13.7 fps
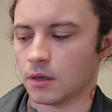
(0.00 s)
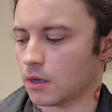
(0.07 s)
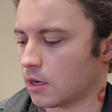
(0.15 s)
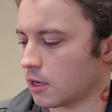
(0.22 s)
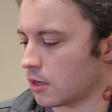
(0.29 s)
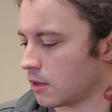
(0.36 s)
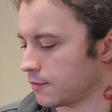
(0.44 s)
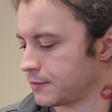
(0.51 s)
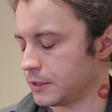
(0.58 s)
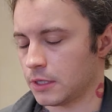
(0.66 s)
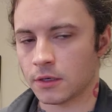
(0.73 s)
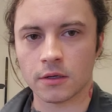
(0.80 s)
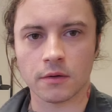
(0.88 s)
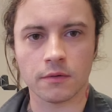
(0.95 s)
I've
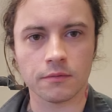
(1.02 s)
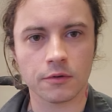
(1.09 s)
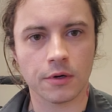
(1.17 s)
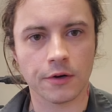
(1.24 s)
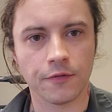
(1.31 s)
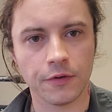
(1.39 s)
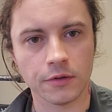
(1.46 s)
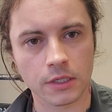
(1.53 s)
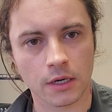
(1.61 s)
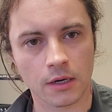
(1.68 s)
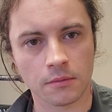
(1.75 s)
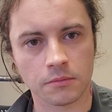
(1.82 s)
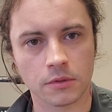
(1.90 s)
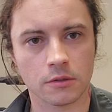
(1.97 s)
seen it quite a few
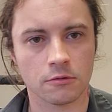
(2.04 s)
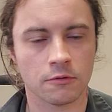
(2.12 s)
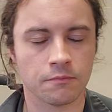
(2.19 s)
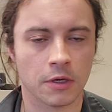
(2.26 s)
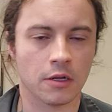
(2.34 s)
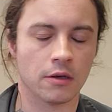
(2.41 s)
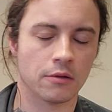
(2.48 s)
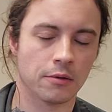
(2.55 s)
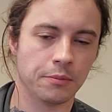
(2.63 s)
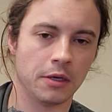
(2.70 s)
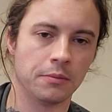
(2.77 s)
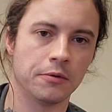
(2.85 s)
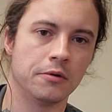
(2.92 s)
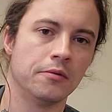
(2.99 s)
times, so with many other
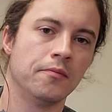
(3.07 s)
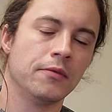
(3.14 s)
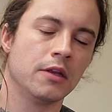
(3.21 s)
people.